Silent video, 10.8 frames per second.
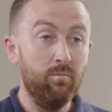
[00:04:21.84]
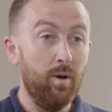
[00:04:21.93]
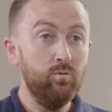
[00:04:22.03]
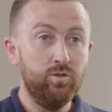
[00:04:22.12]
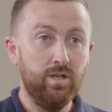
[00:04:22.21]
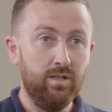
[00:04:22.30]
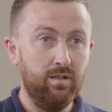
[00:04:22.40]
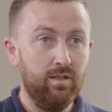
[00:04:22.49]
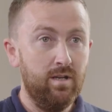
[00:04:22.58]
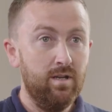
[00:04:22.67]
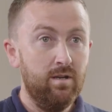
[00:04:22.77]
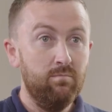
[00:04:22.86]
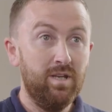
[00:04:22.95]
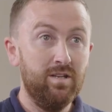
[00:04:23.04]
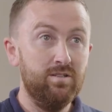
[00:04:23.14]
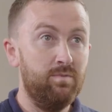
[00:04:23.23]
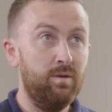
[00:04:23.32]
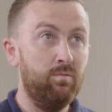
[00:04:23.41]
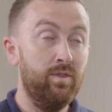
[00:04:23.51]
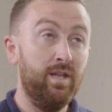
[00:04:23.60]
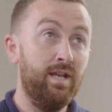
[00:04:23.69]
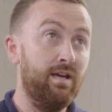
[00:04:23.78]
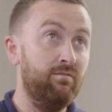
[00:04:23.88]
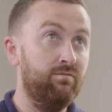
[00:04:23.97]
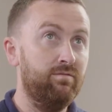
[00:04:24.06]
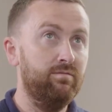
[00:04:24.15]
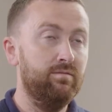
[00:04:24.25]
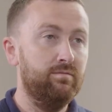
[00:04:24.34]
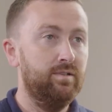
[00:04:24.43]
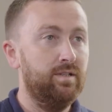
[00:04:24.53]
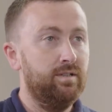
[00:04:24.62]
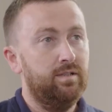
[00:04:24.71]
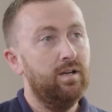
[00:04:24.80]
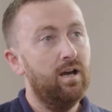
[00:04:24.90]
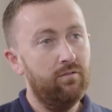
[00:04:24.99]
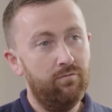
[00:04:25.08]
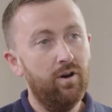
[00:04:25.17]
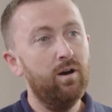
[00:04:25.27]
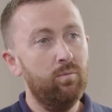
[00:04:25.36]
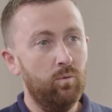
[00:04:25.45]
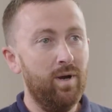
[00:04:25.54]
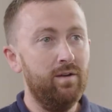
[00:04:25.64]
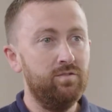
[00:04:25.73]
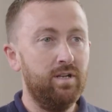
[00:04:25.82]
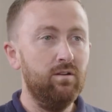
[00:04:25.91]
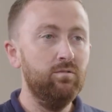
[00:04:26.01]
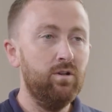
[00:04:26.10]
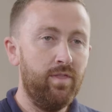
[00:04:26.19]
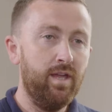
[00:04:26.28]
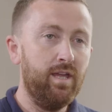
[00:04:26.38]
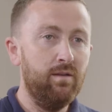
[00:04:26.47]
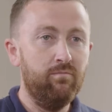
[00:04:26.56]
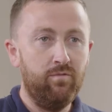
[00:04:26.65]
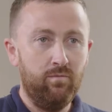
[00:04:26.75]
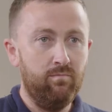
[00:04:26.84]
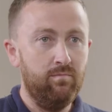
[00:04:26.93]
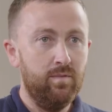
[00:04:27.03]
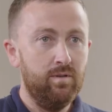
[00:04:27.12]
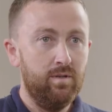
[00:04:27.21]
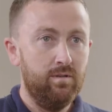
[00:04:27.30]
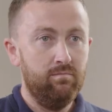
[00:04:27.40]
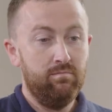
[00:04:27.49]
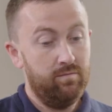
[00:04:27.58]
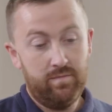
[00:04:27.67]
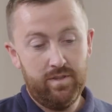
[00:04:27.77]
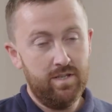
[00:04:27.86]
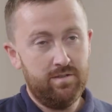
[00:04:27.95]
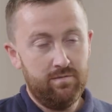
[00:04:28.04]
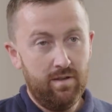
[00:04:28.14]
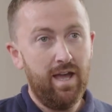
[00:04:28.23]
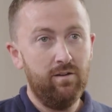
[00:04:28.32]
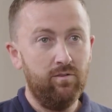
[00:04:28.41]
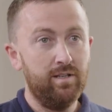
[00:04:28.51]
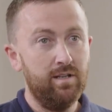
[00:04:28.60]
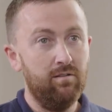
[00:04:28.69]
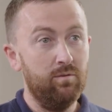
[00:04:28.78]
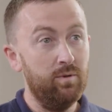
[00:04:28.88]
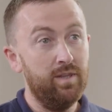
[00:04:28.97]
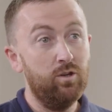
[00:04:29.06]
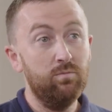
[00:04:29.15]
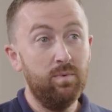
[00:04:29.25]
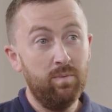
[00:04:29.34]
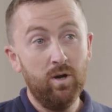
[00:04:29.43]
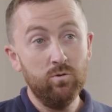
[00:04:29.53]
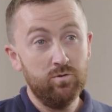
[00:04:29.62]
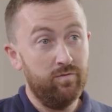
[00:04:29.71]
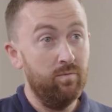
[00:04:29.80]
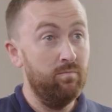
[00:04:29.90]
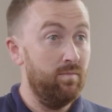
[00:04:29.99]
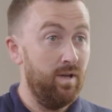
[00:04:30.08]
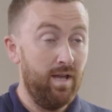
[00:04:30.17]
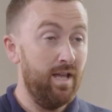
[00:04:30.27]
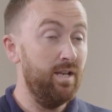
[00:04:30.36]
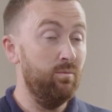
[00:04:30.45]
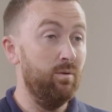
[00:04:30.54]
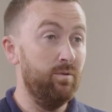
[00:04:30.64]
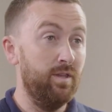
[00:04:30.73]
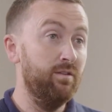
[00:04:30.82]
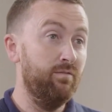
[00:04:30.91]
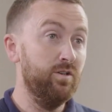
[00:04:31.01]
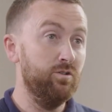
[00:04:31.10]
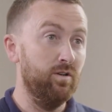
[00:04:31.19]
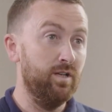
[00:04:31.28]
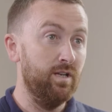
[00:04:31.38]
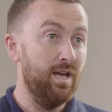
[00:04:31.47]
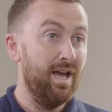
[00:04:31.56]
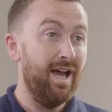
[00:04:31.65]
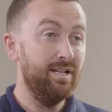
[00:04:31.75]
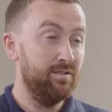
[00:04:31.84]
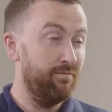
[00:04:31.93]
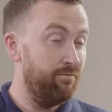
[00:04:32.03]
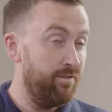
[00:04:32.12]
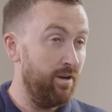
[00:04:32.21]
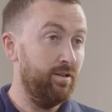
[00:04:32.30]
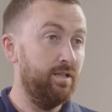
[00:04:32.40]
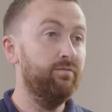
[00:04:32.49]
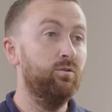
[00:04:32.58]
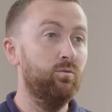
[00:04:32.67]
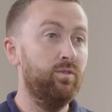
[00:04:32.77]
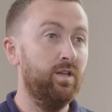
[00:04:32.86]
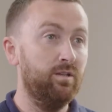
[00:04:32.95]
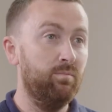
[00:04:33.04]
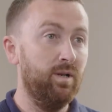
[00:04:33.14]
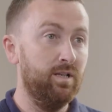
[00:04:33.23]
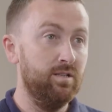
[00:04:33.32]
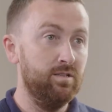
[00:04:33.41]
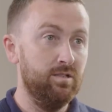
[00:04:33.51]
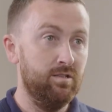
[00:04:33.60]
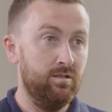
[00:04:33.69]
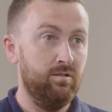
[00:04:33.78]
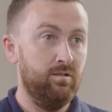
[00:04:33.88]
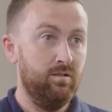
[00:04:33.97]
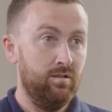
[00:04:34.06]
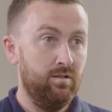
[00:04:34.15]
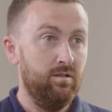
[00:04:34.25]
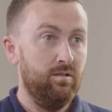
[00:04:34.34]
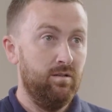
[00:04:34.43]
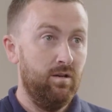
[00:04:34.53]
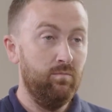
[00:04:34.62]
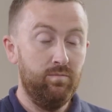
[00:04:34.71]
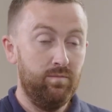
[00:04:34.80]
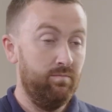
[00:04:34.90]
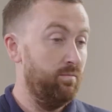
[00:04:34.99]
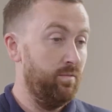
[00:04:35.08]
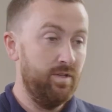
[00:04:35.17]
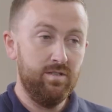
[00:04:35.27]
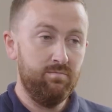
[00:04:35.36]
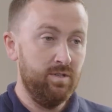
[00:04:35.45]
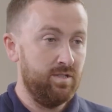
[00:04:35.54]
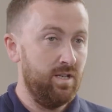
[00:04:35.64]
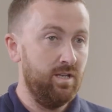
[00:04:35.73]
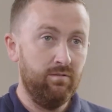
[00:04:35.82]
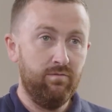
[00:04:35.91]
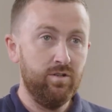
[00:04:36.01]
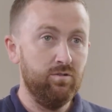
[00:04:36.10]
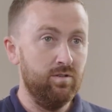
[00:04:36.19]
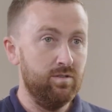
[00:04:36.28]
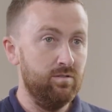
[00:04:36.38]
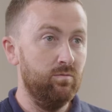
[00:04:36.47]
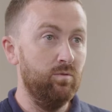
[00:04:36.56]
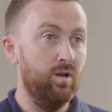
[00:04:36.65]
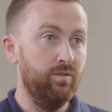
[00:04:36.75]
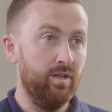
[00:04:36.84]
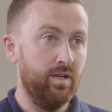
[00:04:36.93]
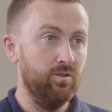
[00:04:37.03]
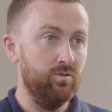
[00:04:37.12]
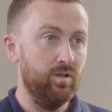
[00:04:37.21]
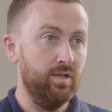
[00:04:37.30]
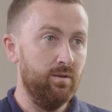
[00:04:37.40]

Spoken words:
poaching, because people then have a viable way of saying, oh no, they came from this hand-raked area, when they could be poached from anywhere within the fishery. And it's a very difficult thing to police. And this has been seen in fisheries all over the country.